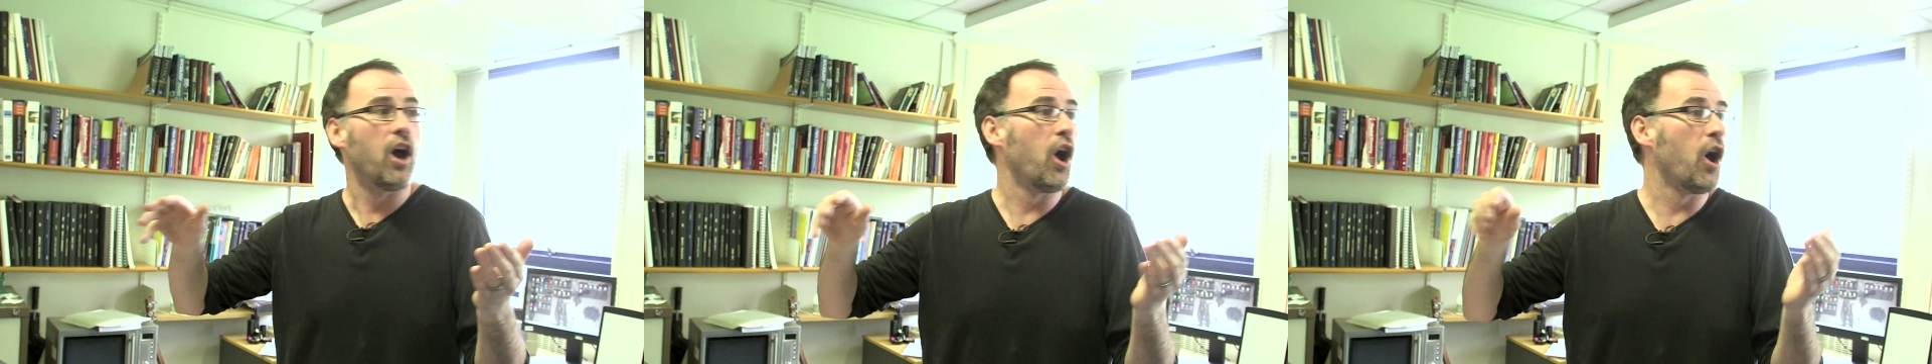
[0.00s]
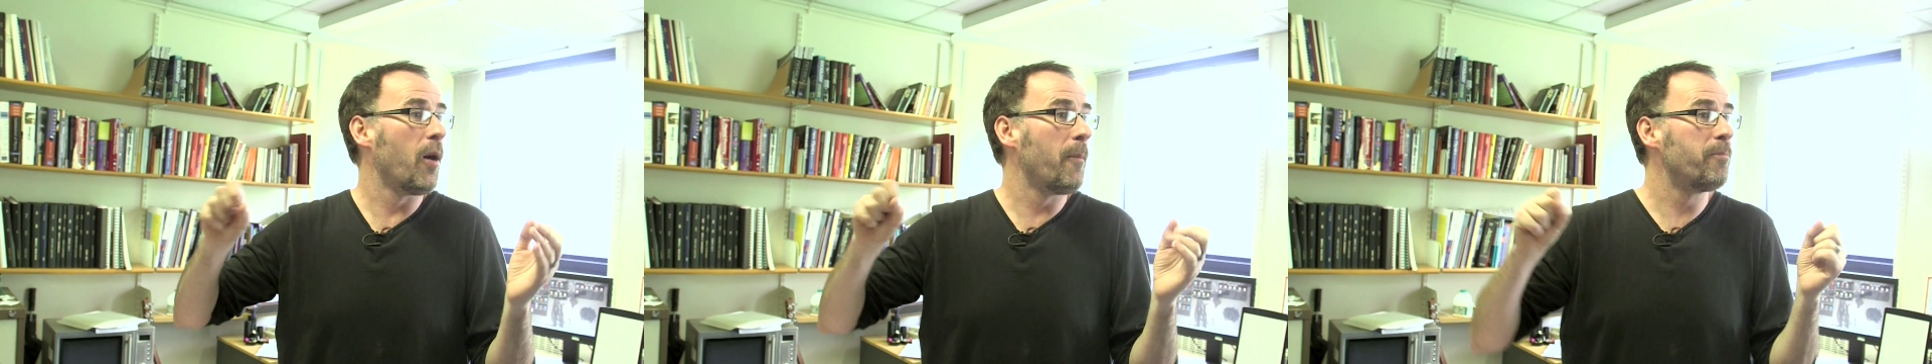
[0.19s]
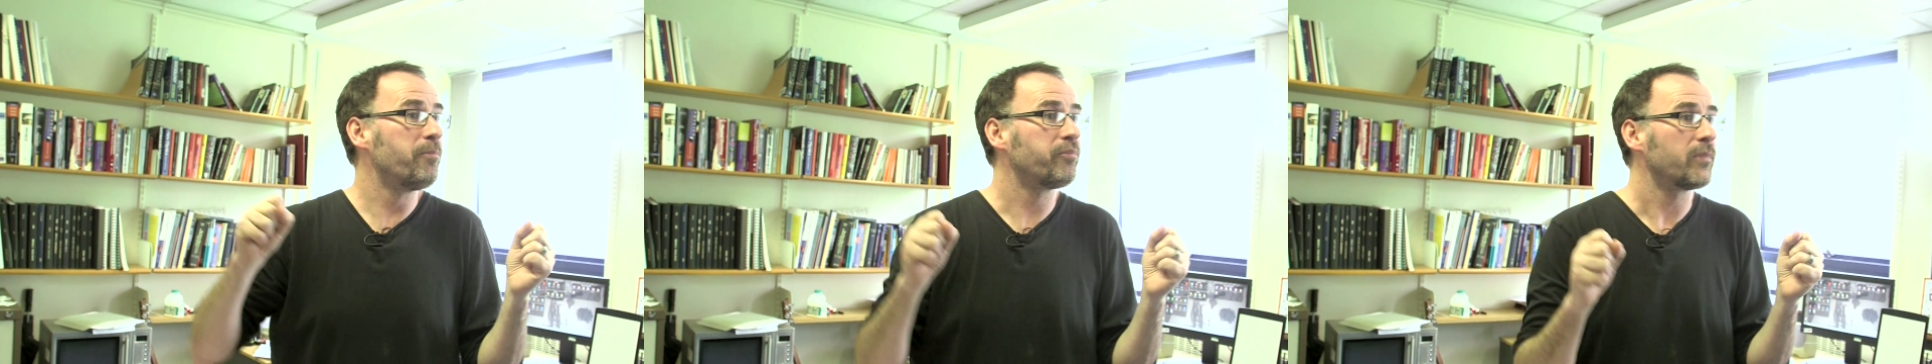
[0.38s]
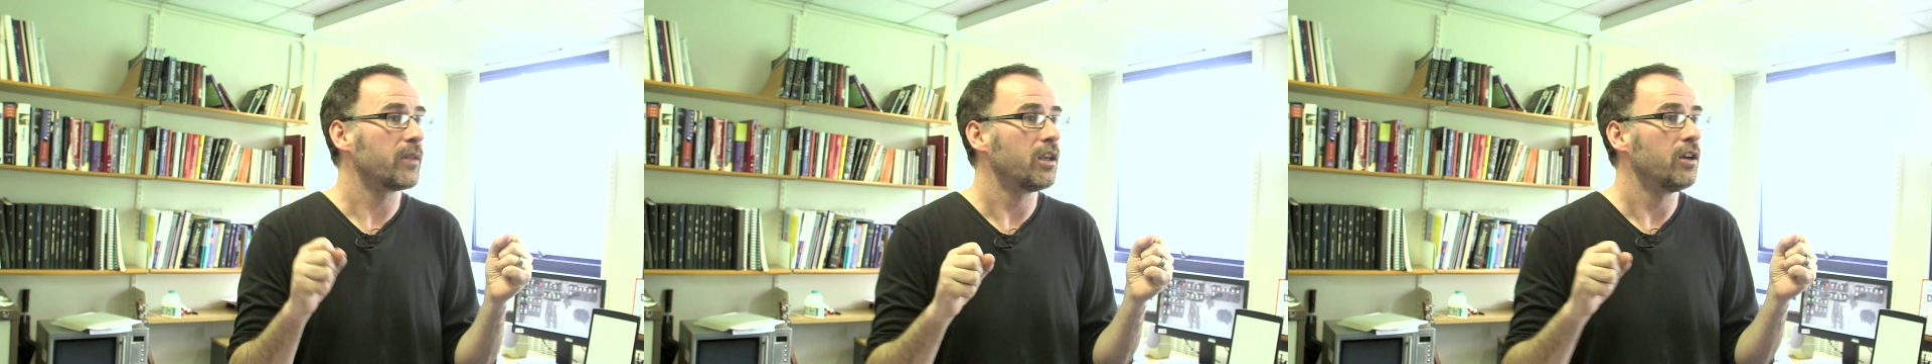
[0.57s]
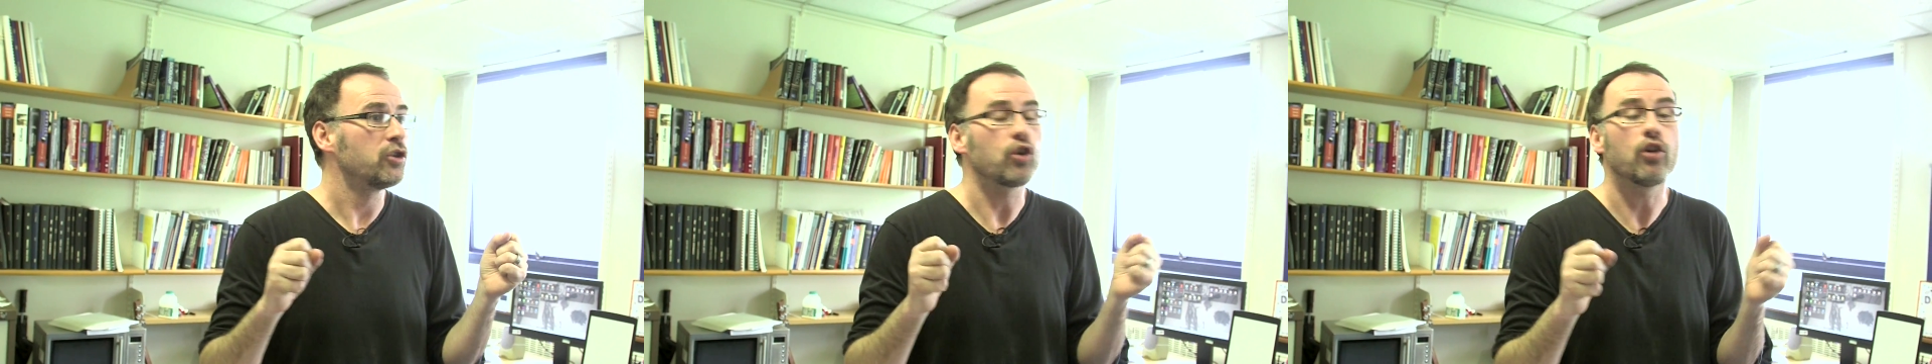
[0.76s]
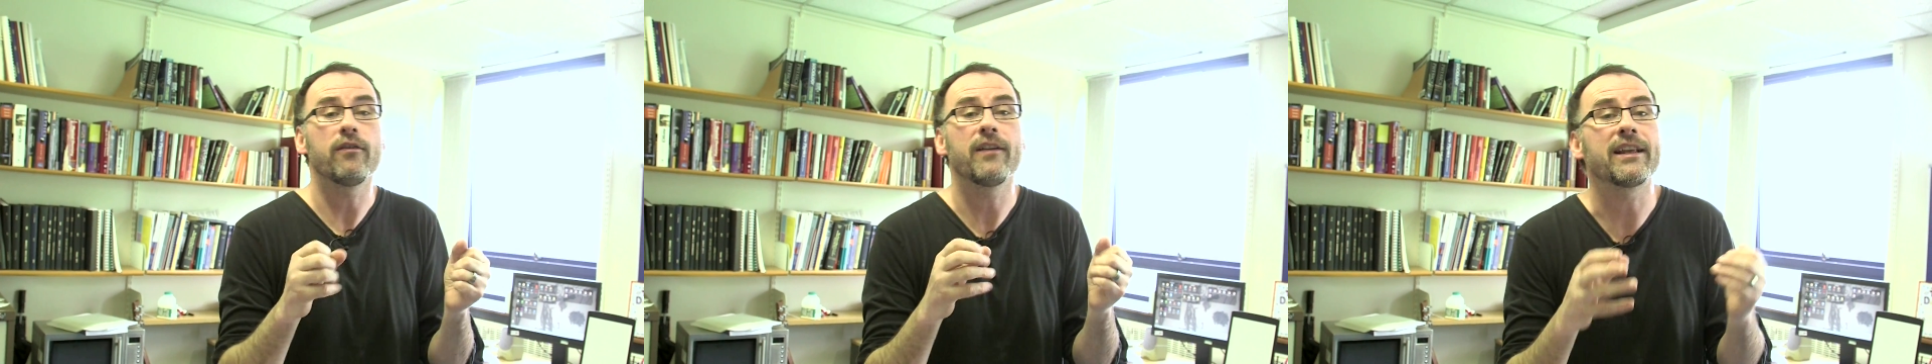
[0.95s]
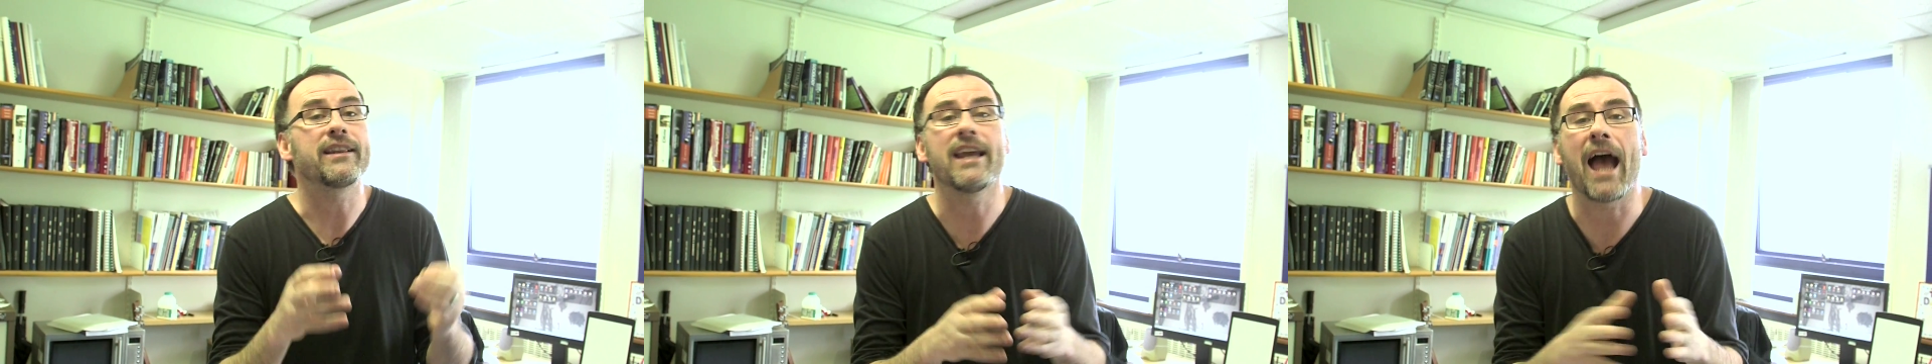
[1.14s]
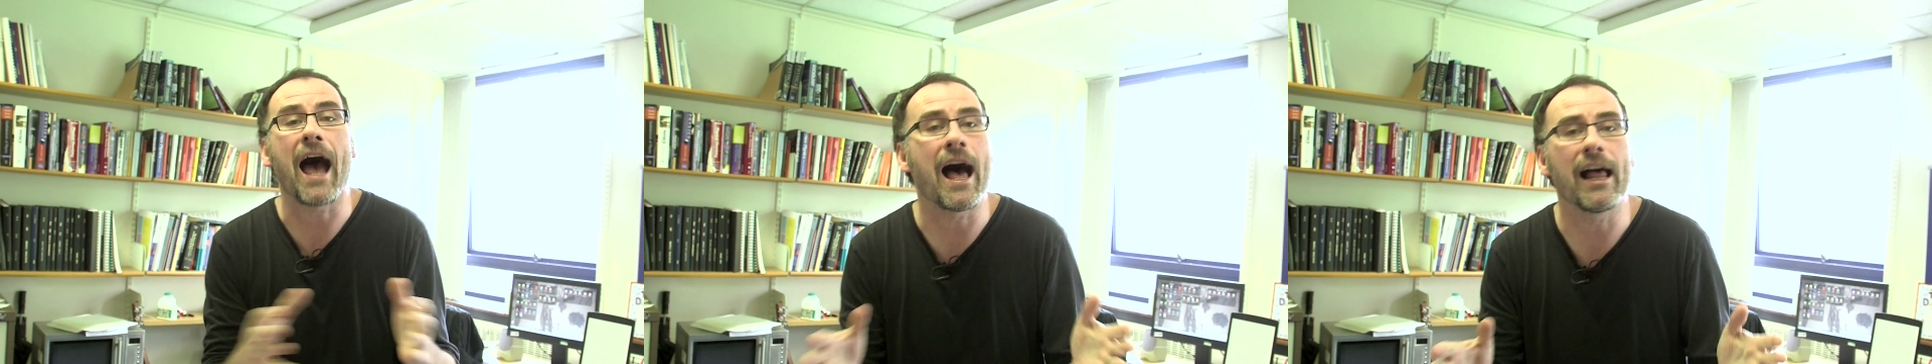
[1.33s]
um, sort of like
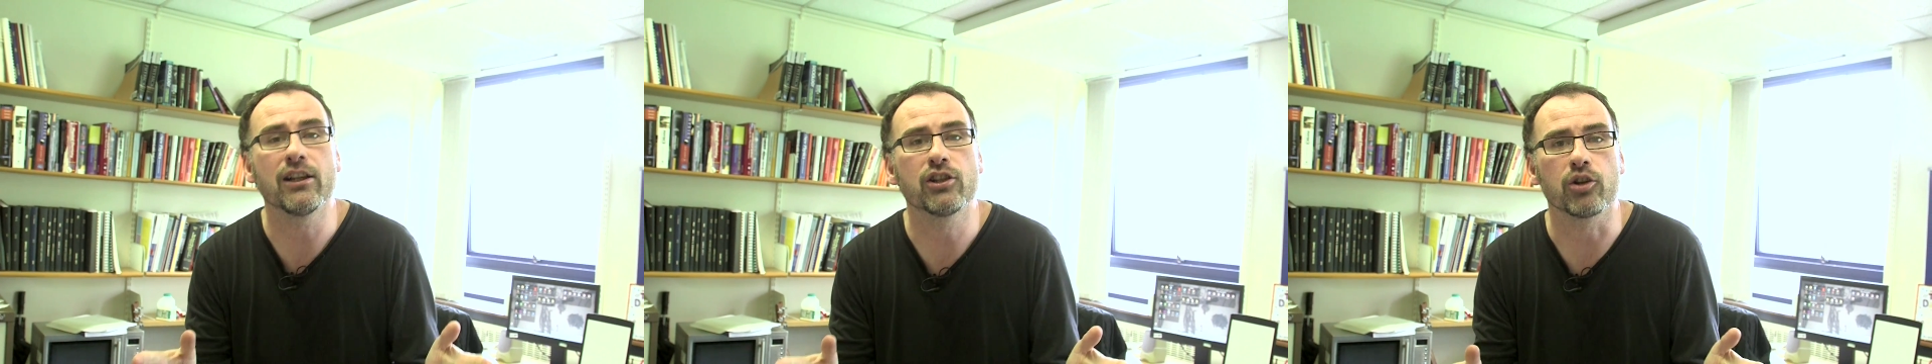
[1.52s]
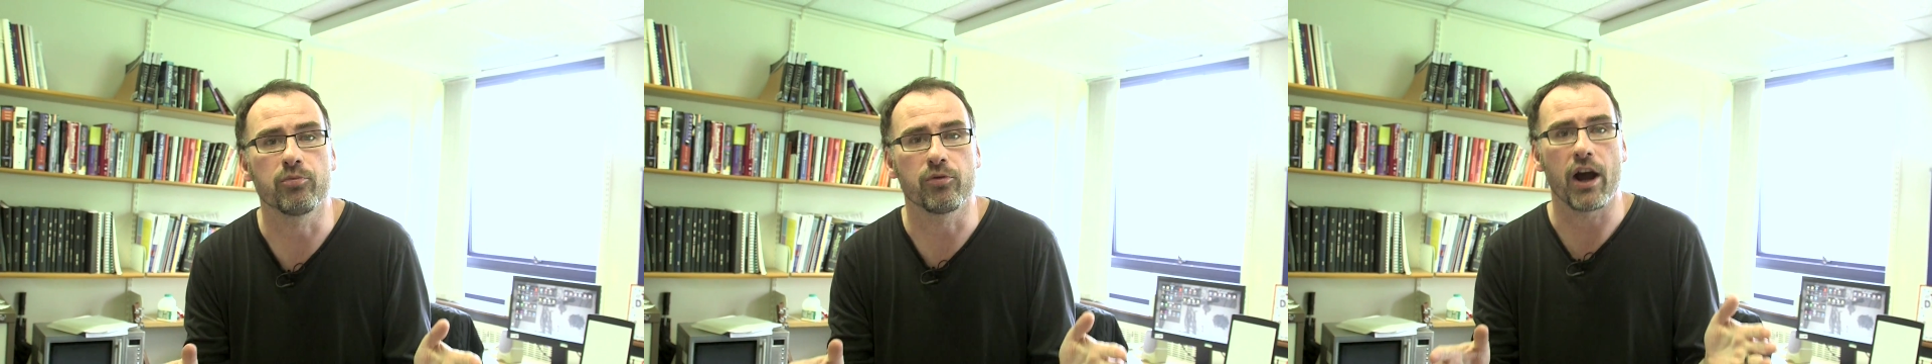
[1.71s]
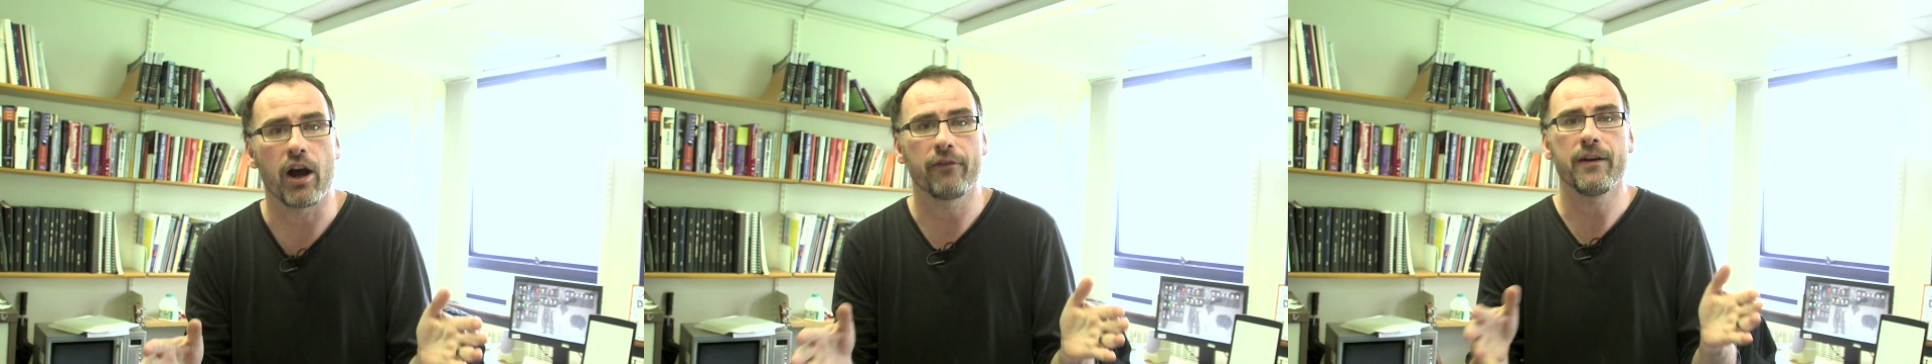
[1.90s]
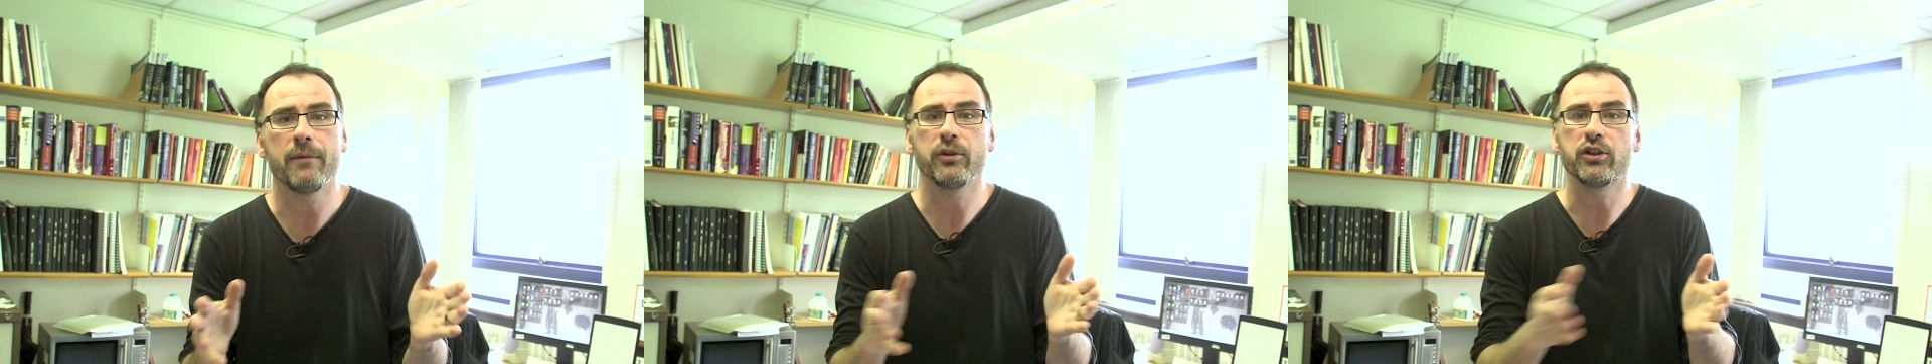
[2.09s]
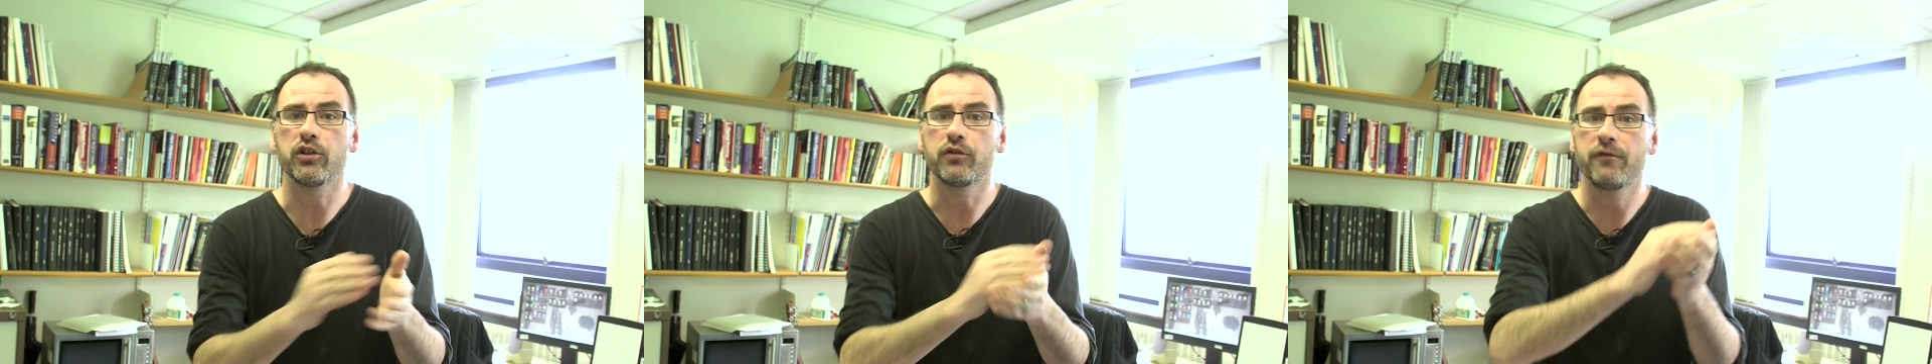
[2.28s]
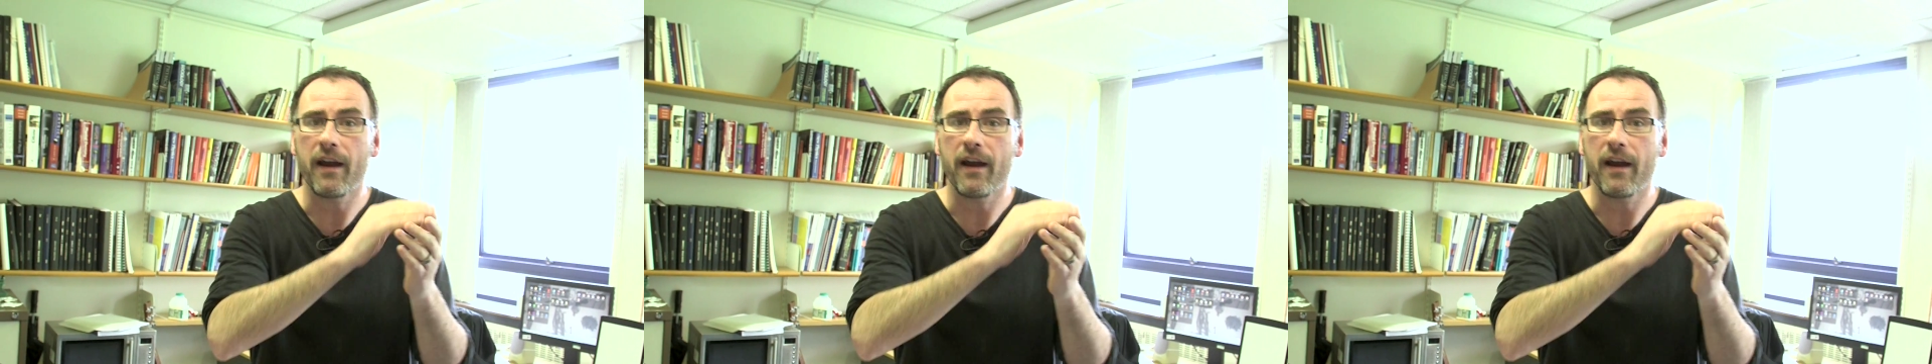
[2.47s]
the algebra of images,